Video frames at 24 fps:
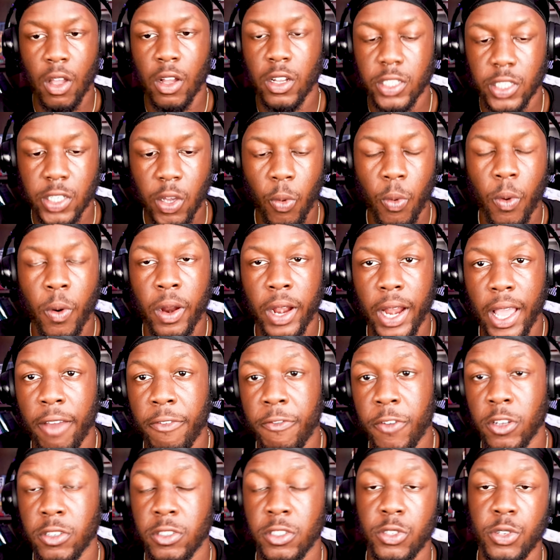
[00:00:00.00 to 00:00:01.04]
So we're in
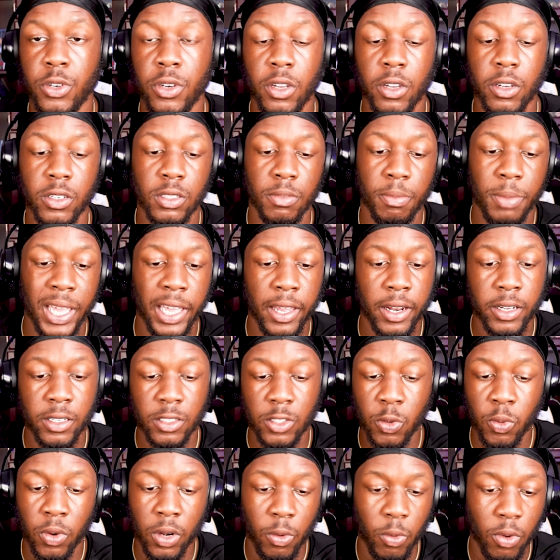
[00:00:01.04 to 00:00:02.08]
FL Studio's beta
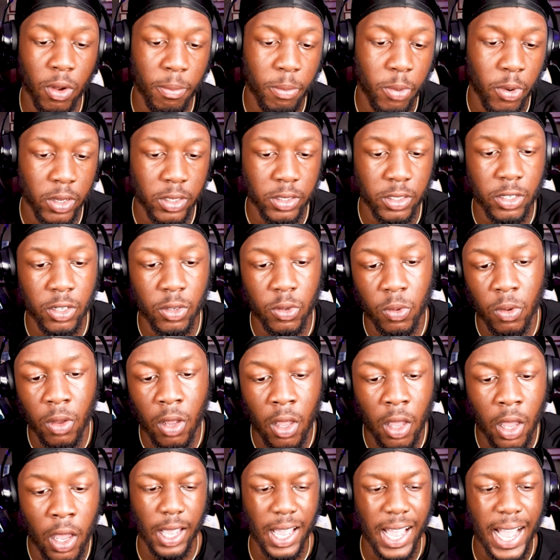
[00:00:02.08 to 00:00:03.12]
21.2.
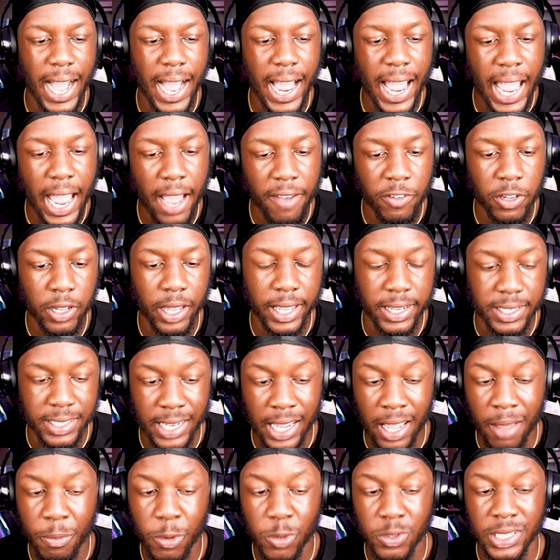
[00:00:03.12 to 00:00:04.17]
I have an
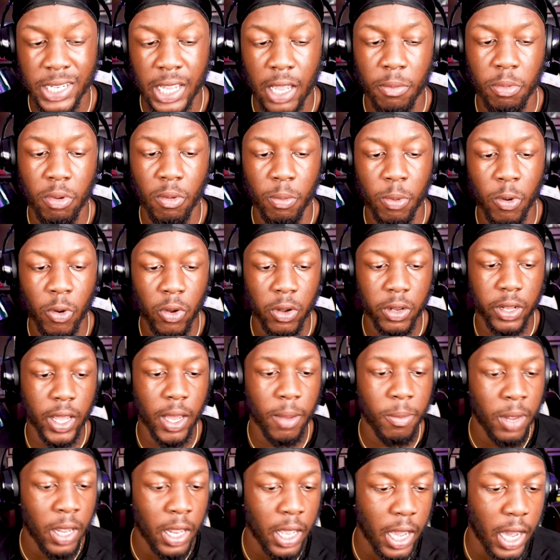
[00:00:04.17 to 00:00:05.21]
example sample pulled
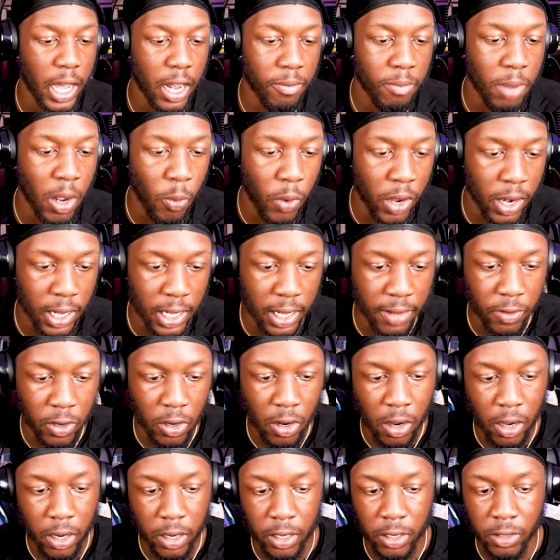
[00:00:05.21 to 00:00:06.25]
up out of my 111
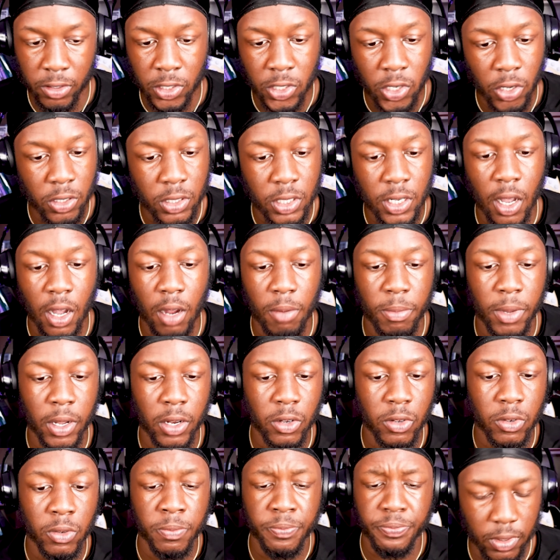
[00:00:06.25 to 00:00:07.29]
Audio Soul Talk
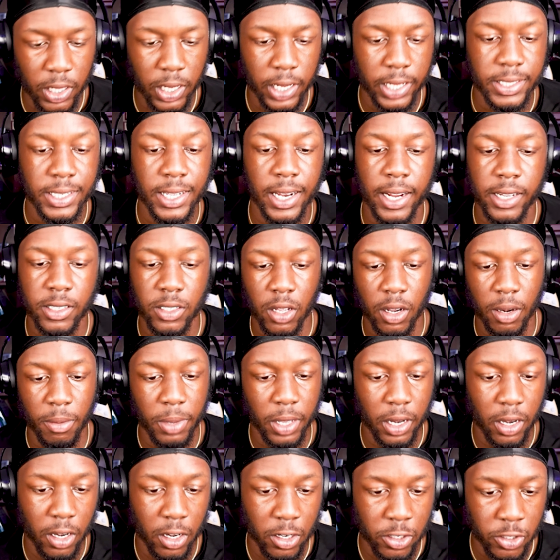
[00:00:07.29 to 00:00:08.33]
bundle. The link to that's going to be
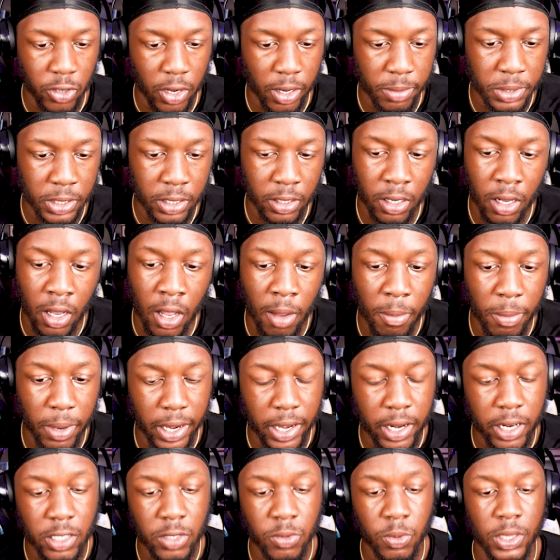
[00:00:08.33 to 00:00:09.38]
in the description, but
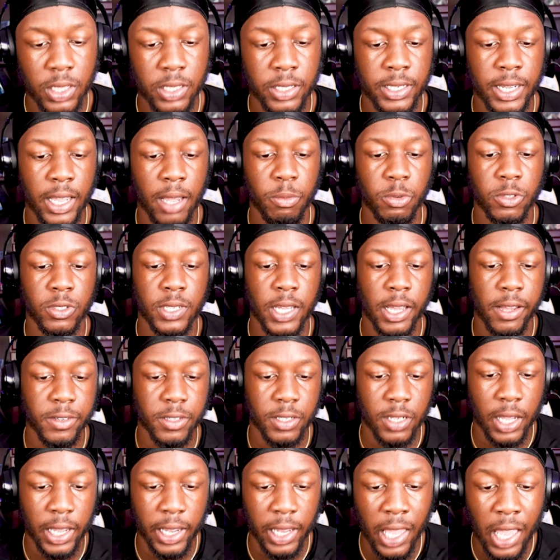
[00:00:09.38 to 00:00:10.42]
here's what the sample
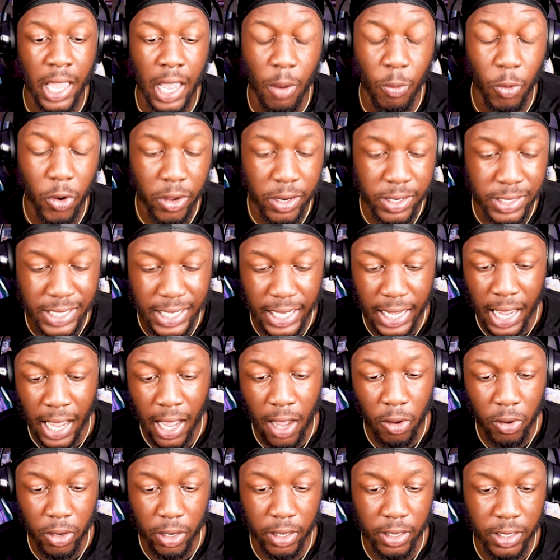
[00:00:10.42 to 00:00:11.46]
sounds like, and we're going to see
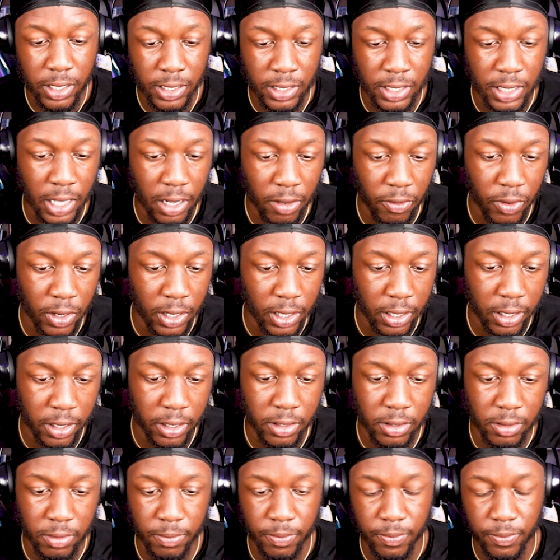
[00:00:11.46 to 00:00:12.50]
how good this thing really
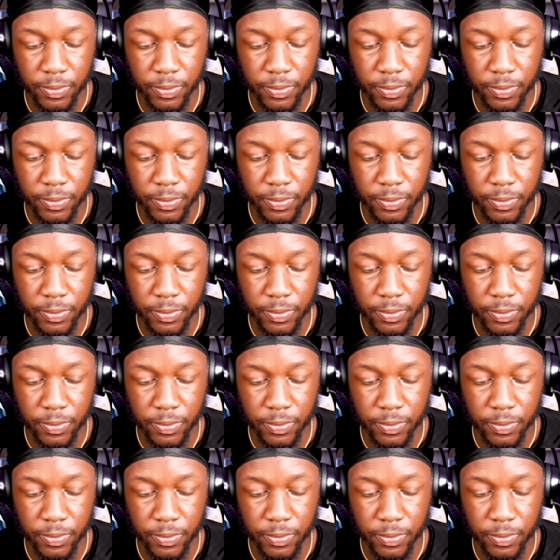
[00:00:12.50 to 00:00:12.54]
is.